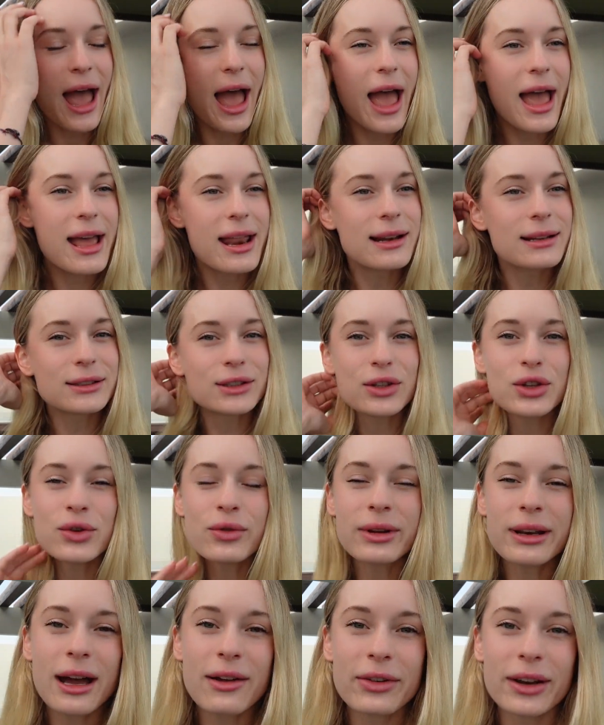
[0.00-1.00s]
And so you
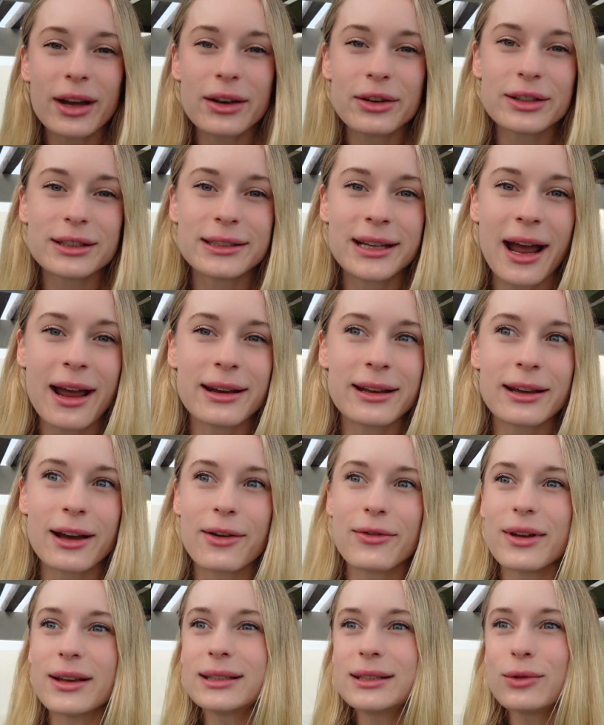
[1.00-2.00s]
can have an understanding
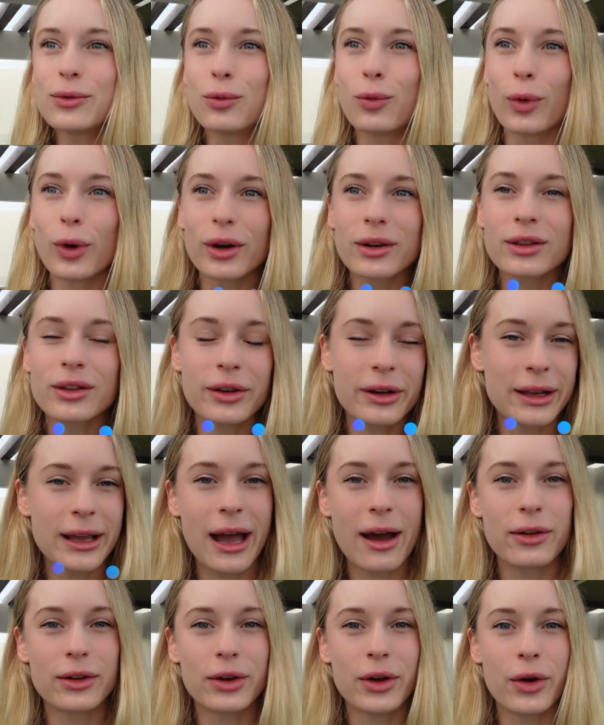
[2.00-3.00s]
of, is it worth learning
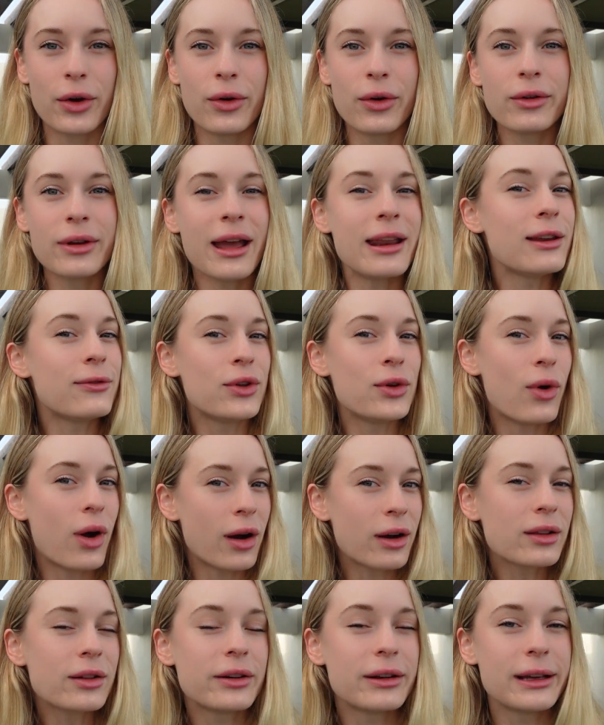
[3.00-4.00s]
how to code? And if you
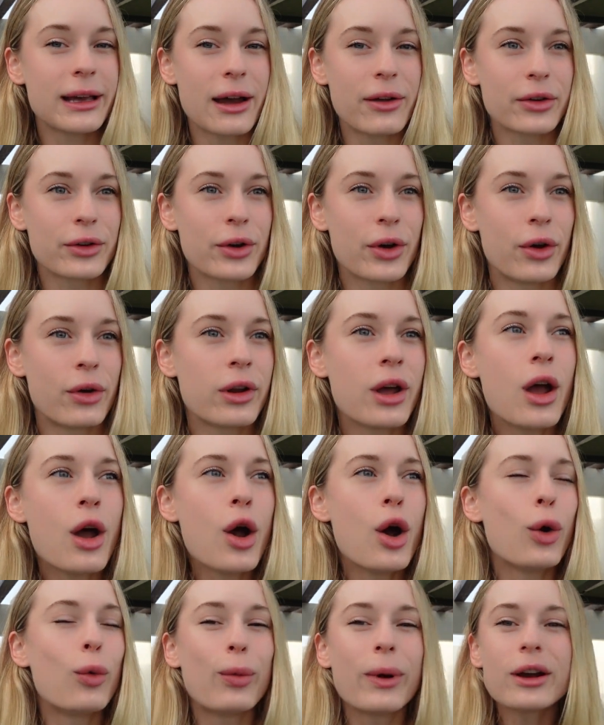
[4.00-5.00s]
are learning how to code,
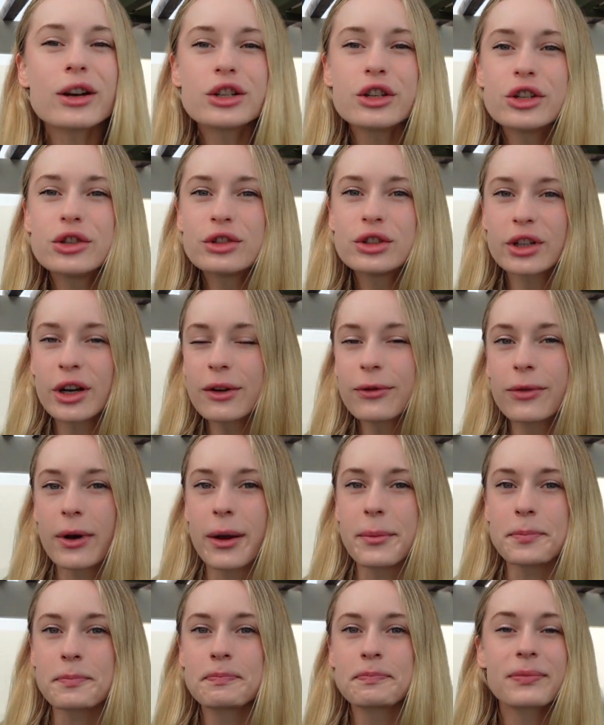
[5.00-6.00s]
where should you start
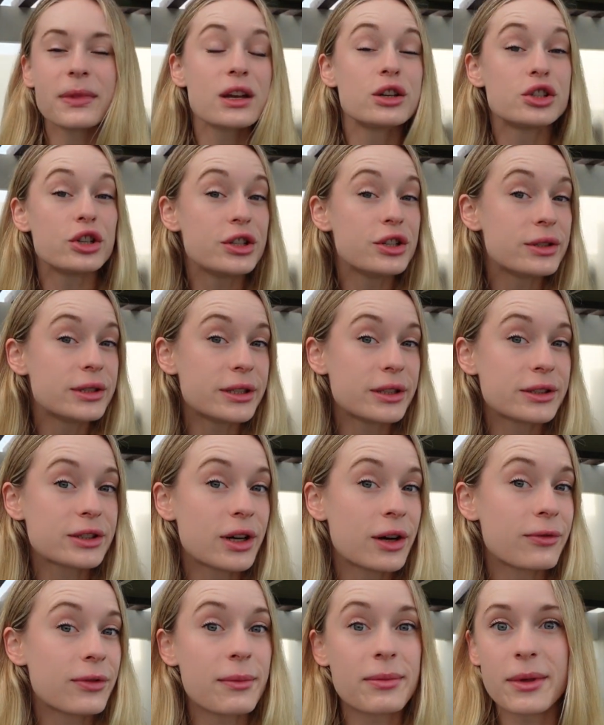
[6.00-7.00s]
from? Should you still
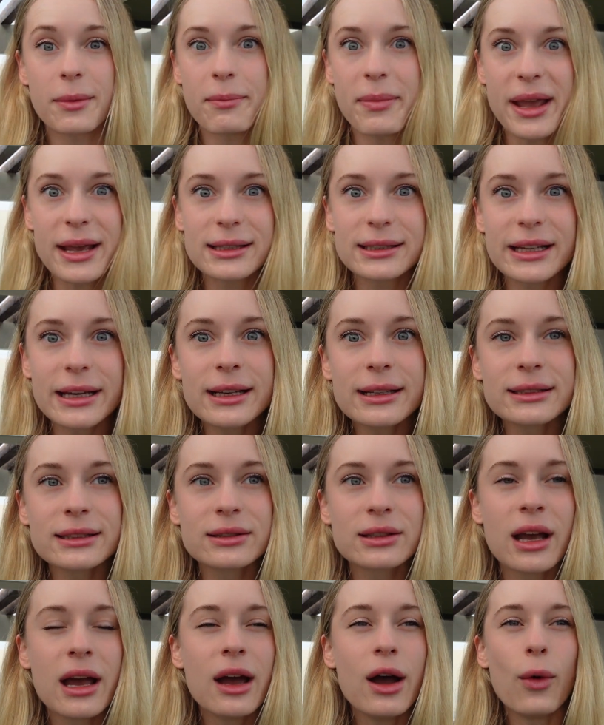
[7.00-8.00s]
start from the basics?